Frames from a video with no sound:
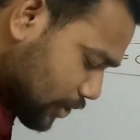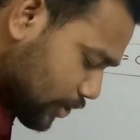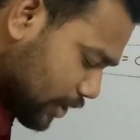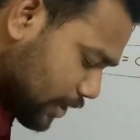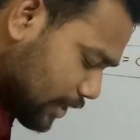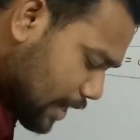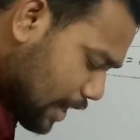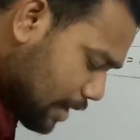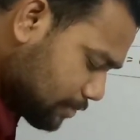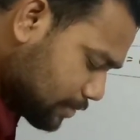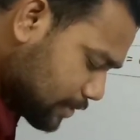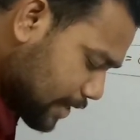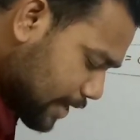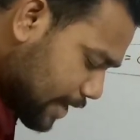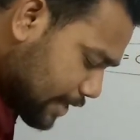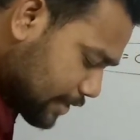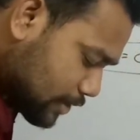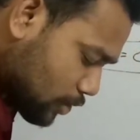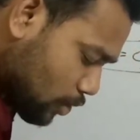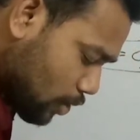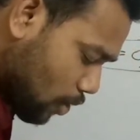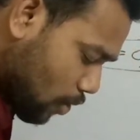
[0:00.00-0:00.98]
be 3 times
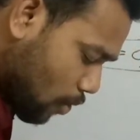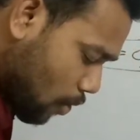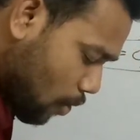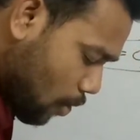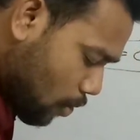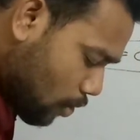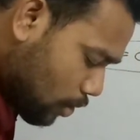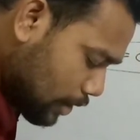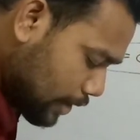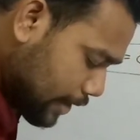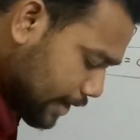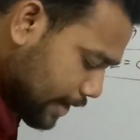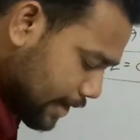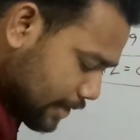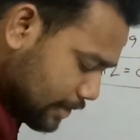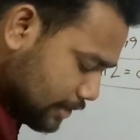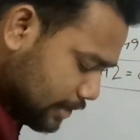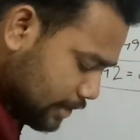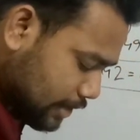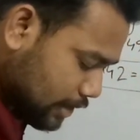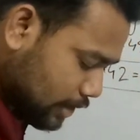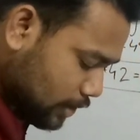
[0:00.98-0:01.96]
as old
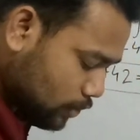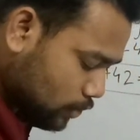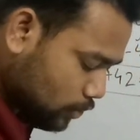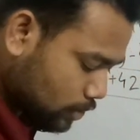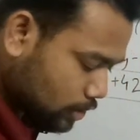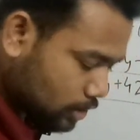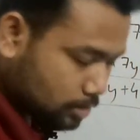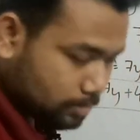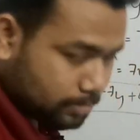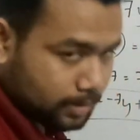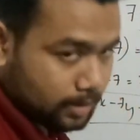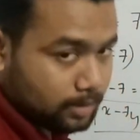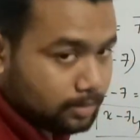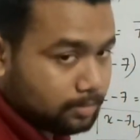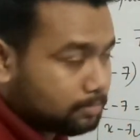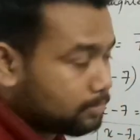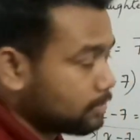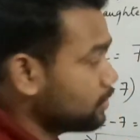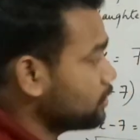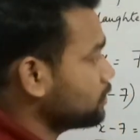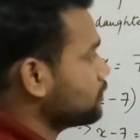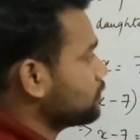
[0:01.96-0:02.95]
as you will be.
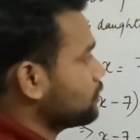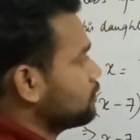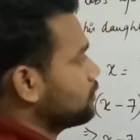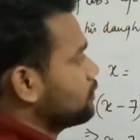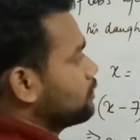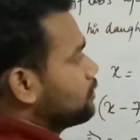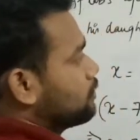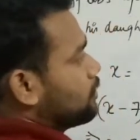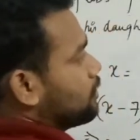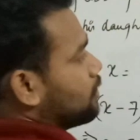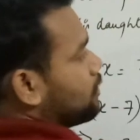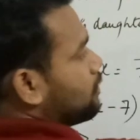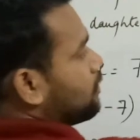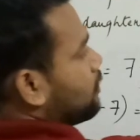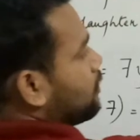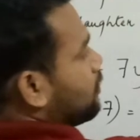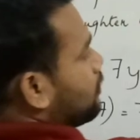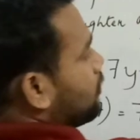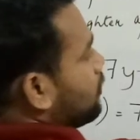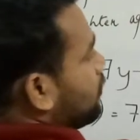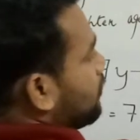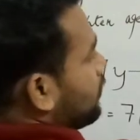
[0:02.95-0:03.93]
Means
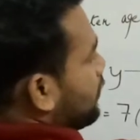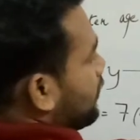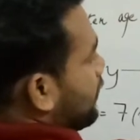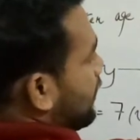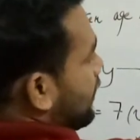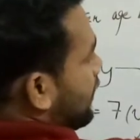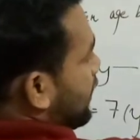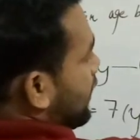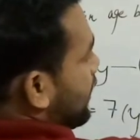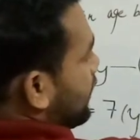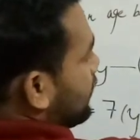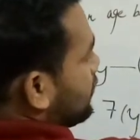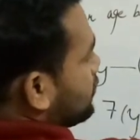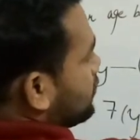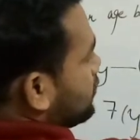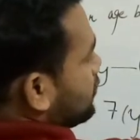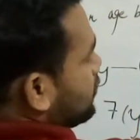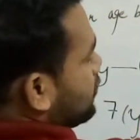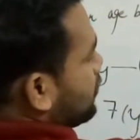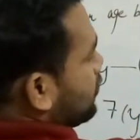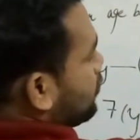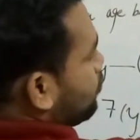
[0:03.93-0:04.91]

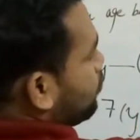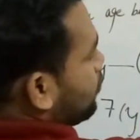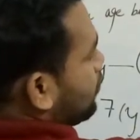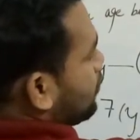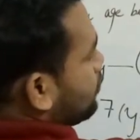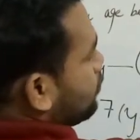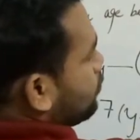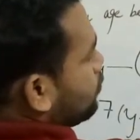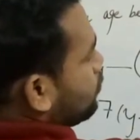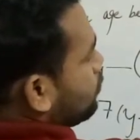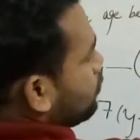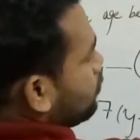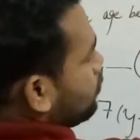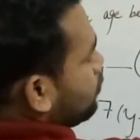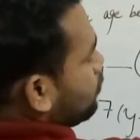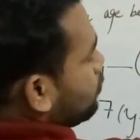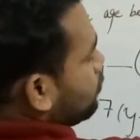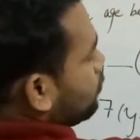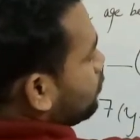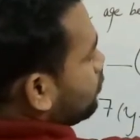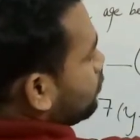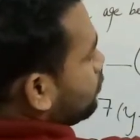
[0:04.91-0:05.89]
x equal
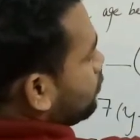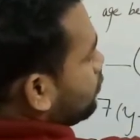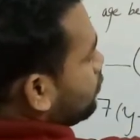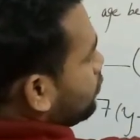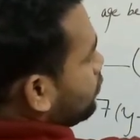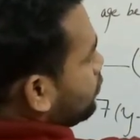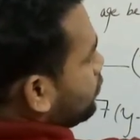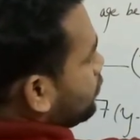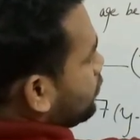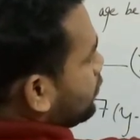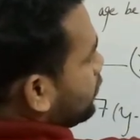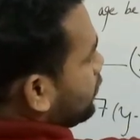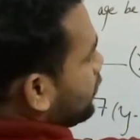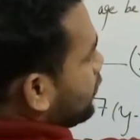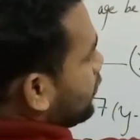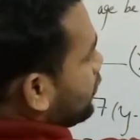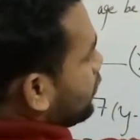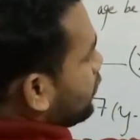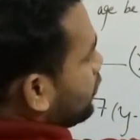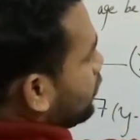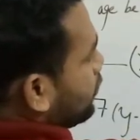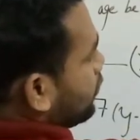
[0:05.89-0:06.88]
to
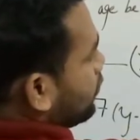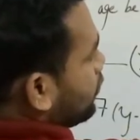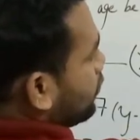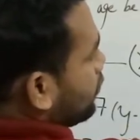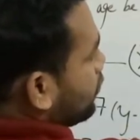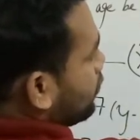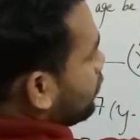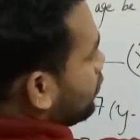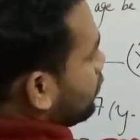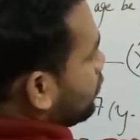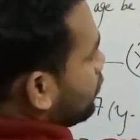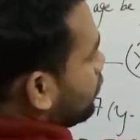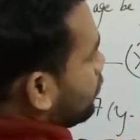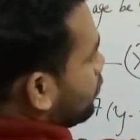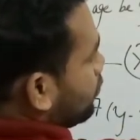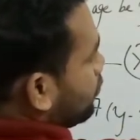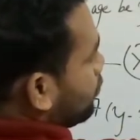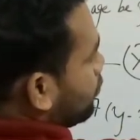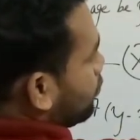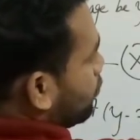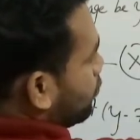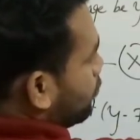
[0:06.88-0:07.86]

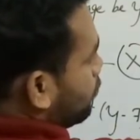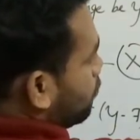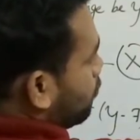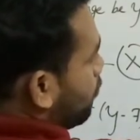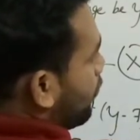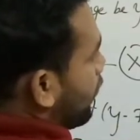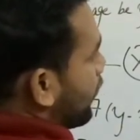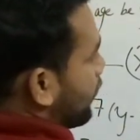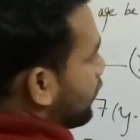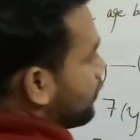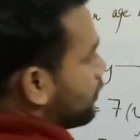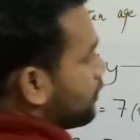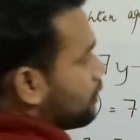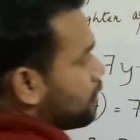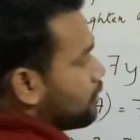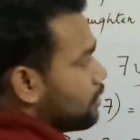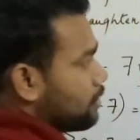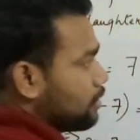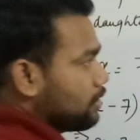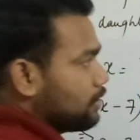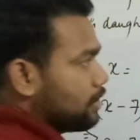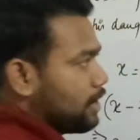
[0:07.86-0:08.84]
3y.
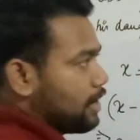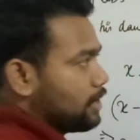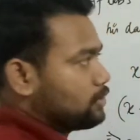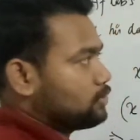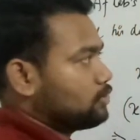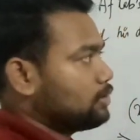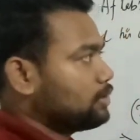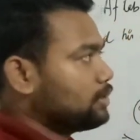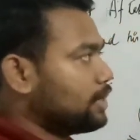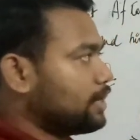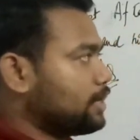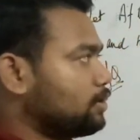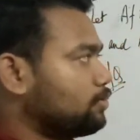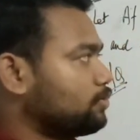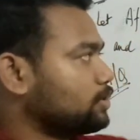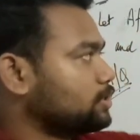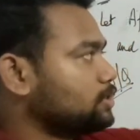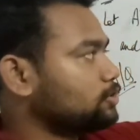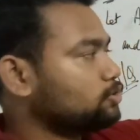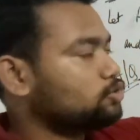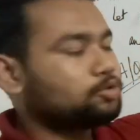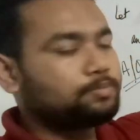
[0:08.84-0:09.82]
Actually, the
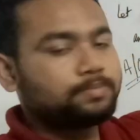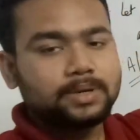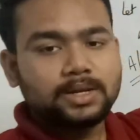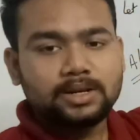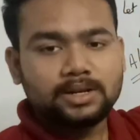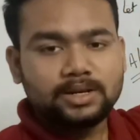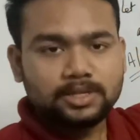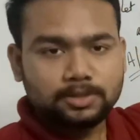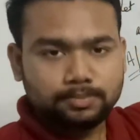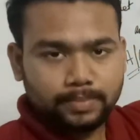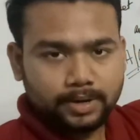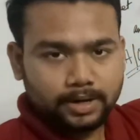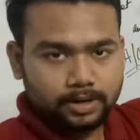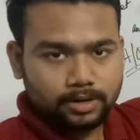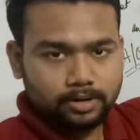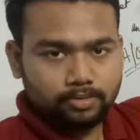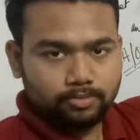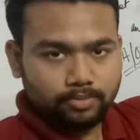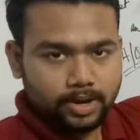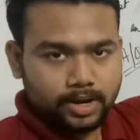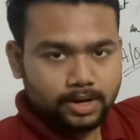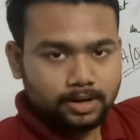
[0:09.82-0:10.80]
equation should be in this
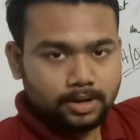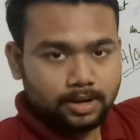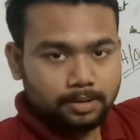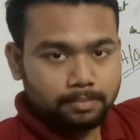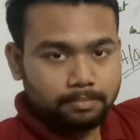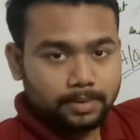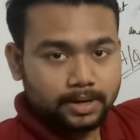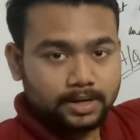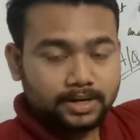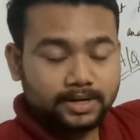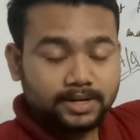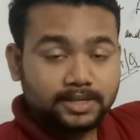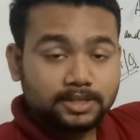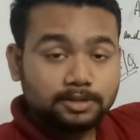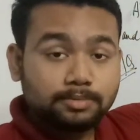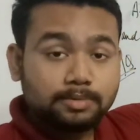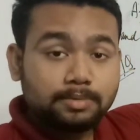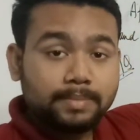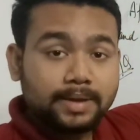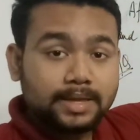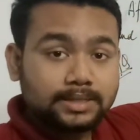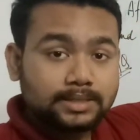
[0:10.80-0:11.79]
manner, right? But it
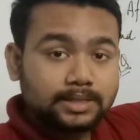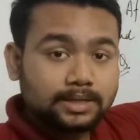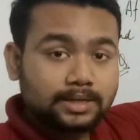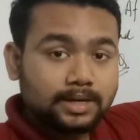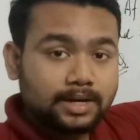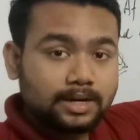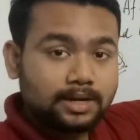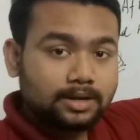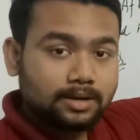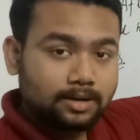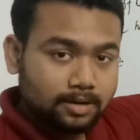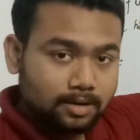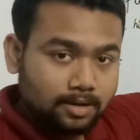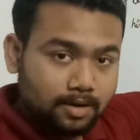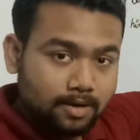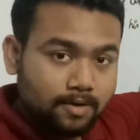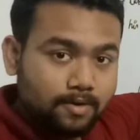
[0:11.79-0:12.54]
has been mentioned that